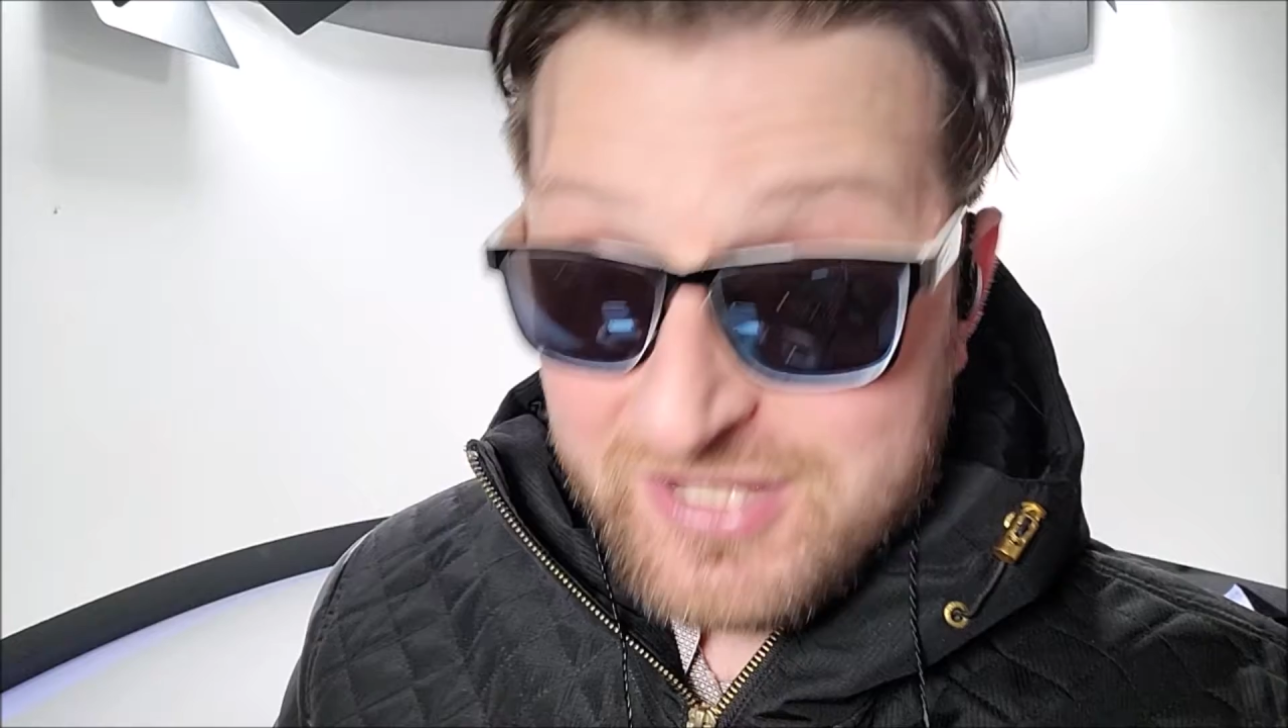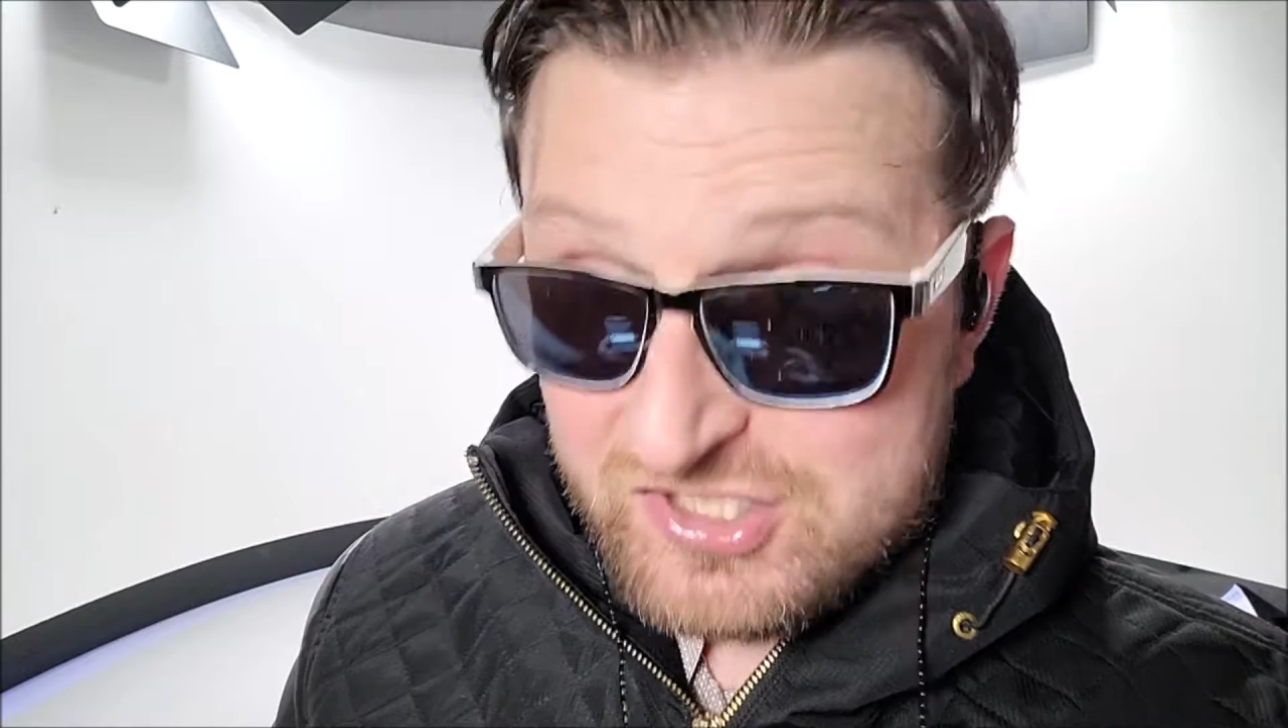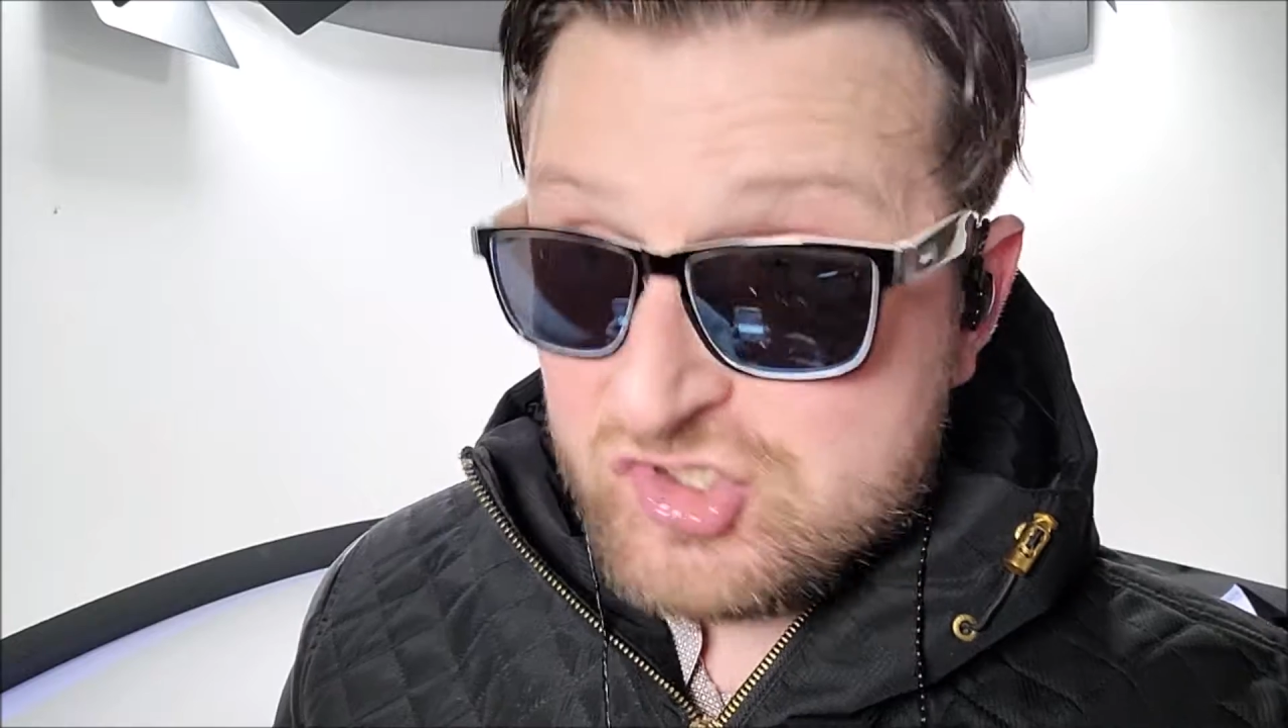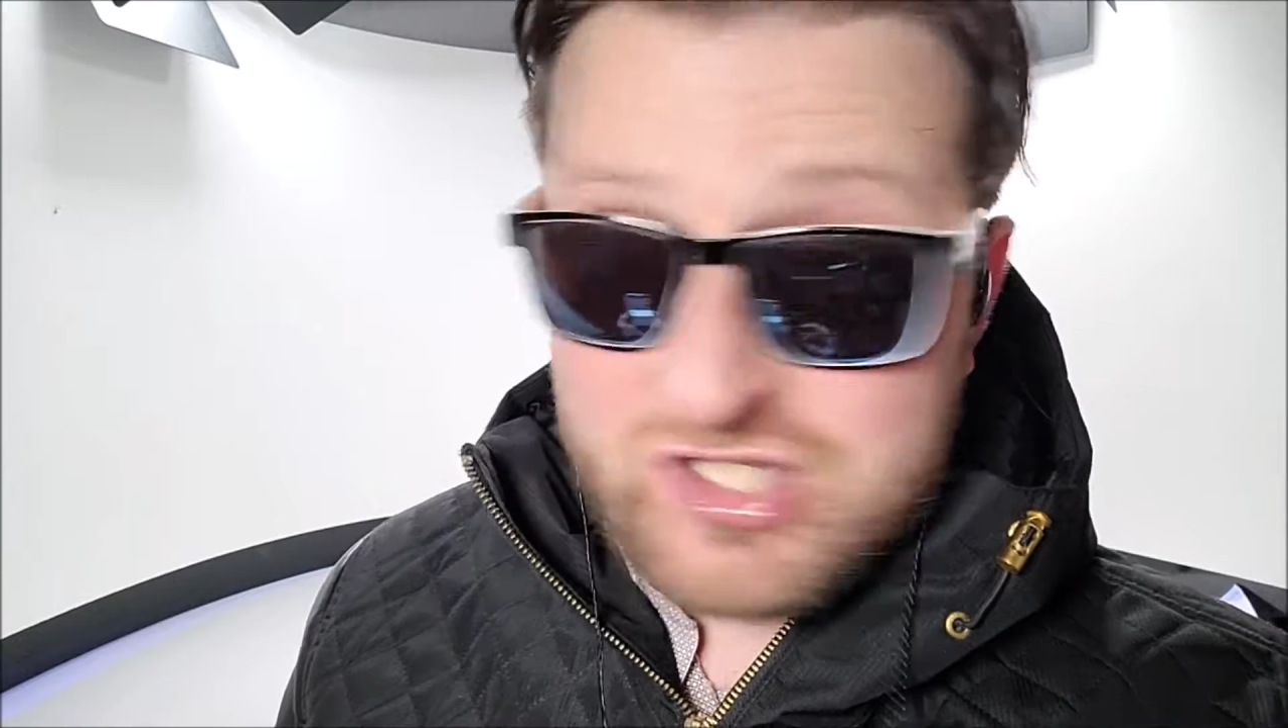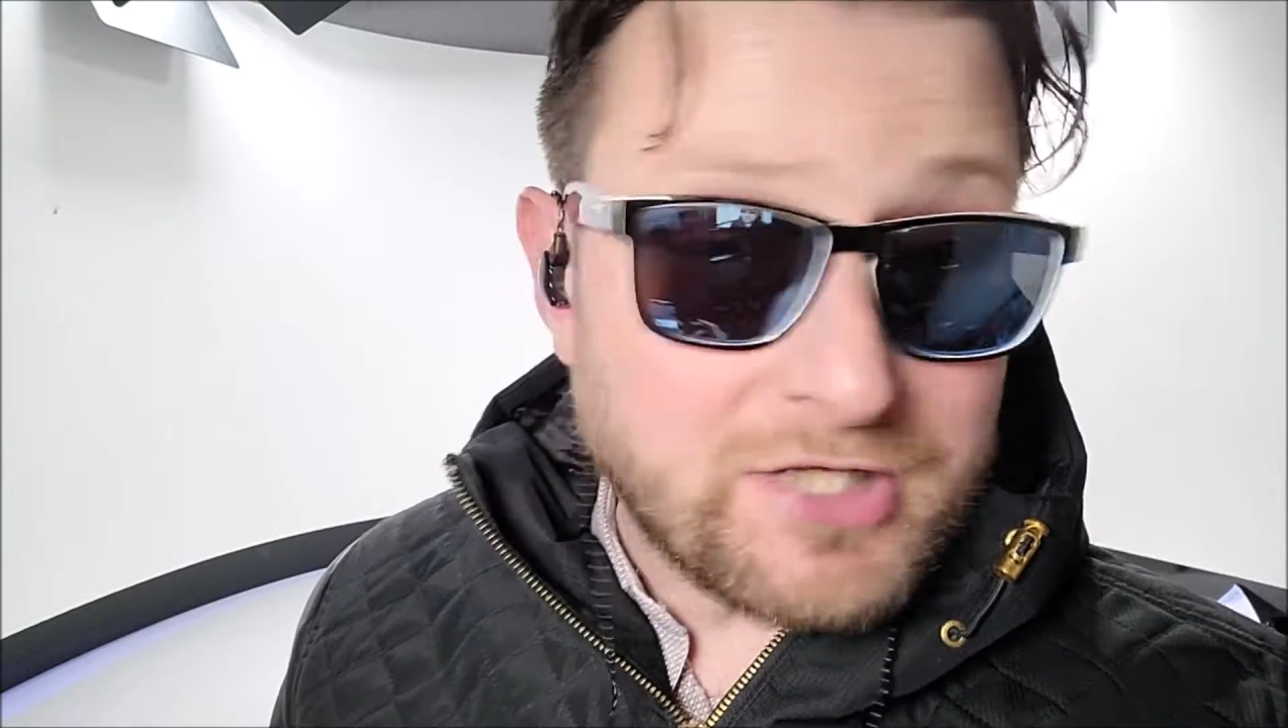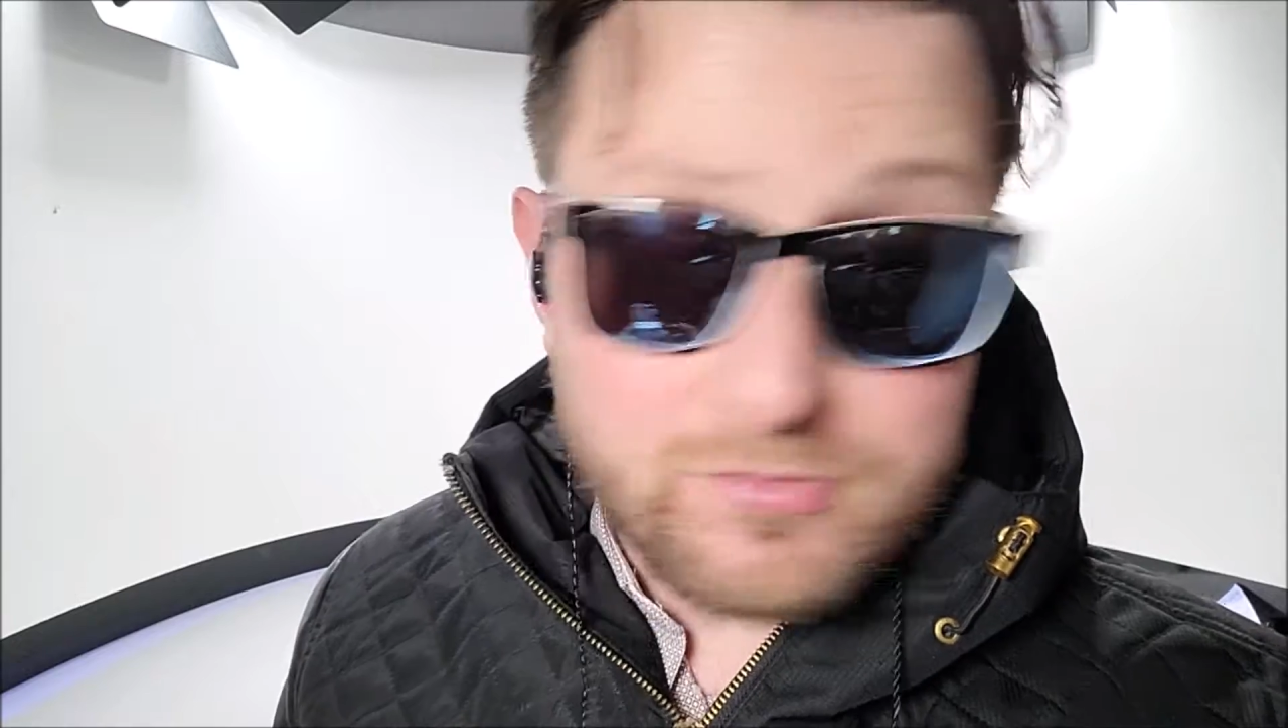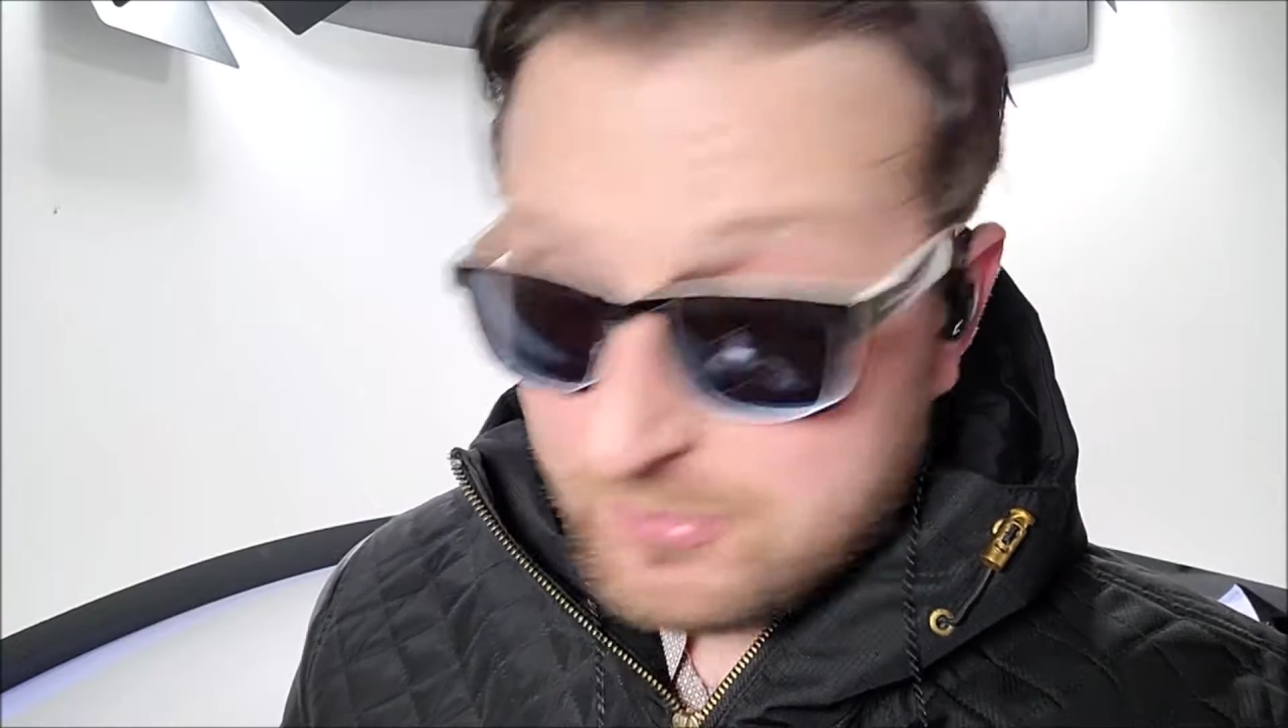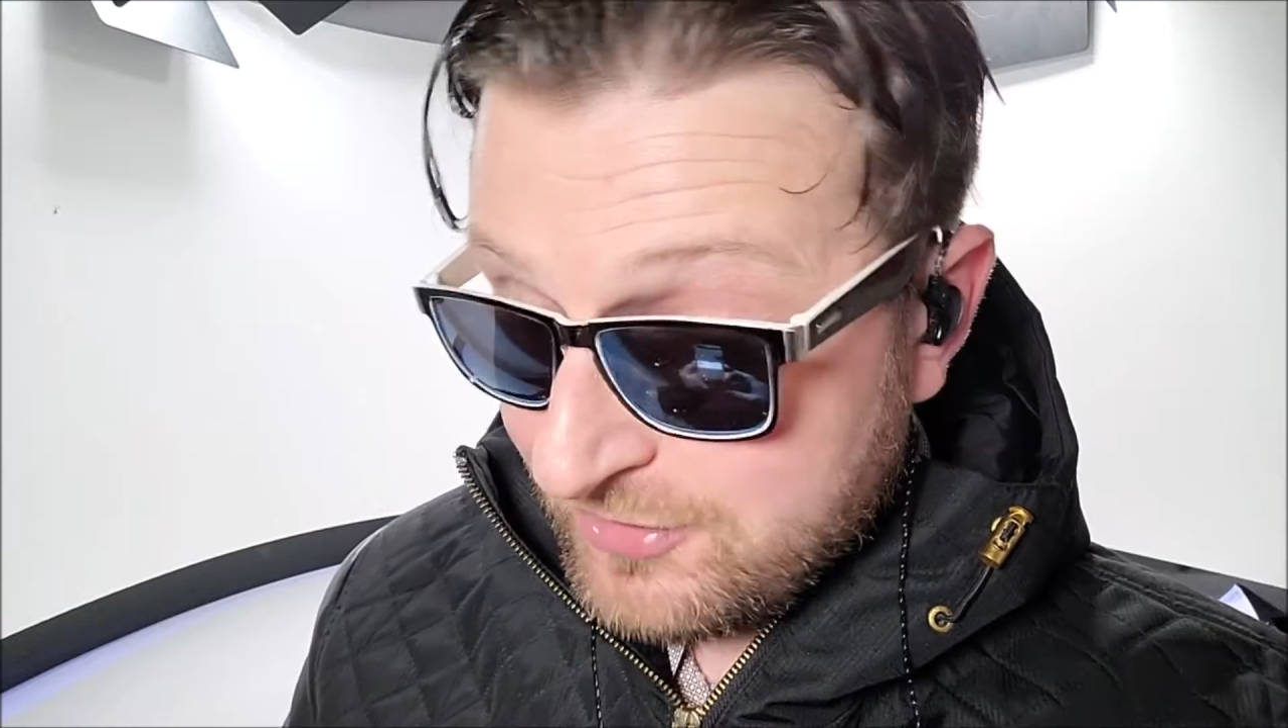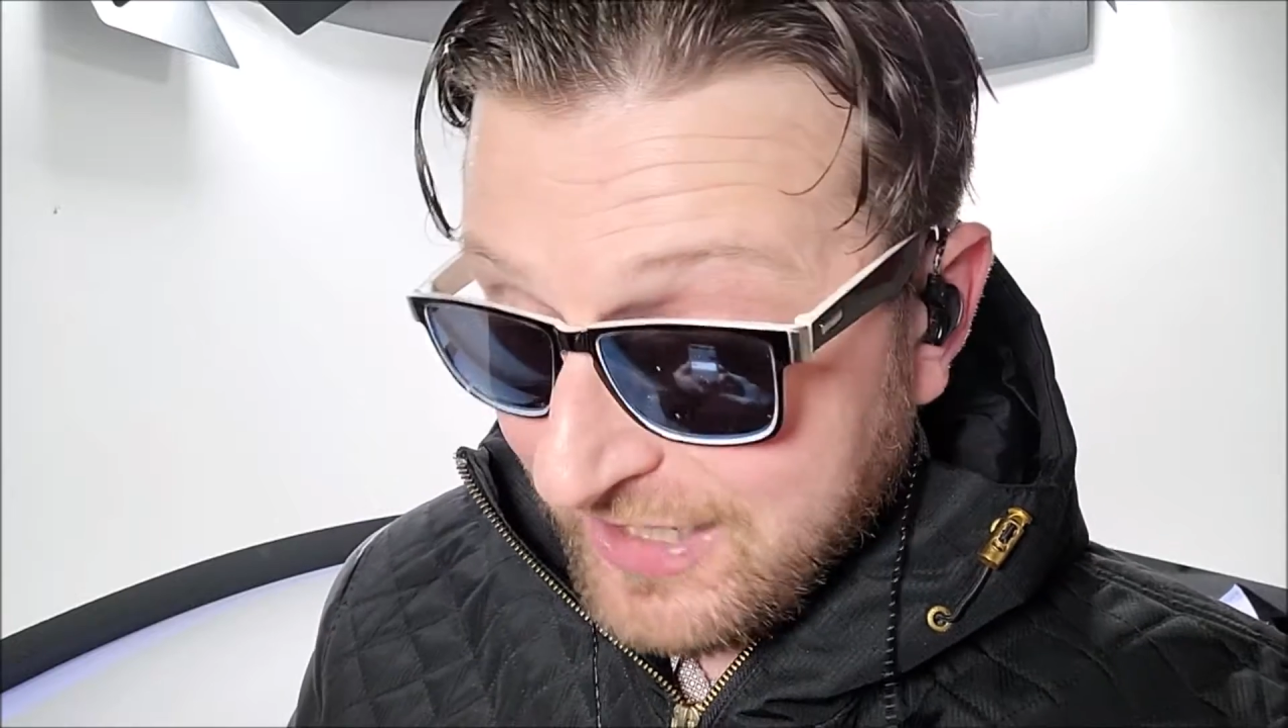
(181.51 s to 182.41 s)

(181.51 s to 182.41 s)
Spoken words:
this channel.